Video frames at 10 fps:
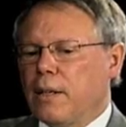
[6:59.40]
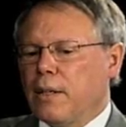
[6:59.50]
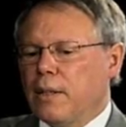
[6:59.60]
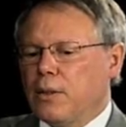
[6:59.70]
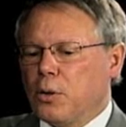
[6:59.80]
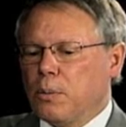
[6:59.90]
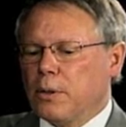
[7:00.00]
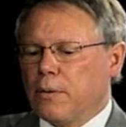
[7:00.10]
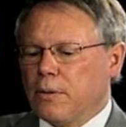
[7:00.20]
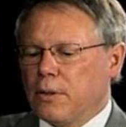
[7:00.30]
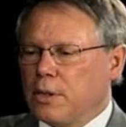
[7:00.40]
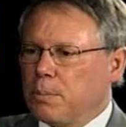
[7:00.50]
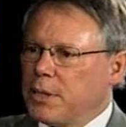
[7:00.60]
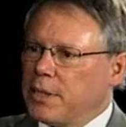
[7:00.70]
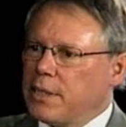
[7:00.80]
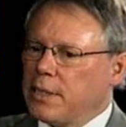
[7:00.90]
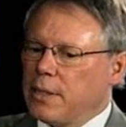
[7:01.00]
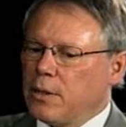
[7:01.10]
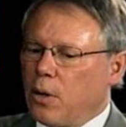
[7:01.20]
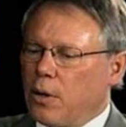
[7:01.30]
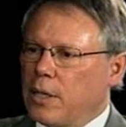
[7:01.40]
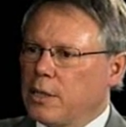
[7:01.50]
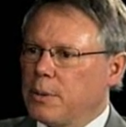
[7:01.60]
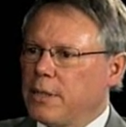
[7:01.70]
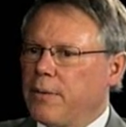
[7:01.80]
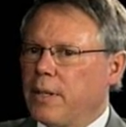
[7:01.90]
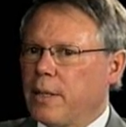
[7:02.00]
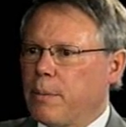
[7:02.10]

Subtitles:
in terms of talking specifically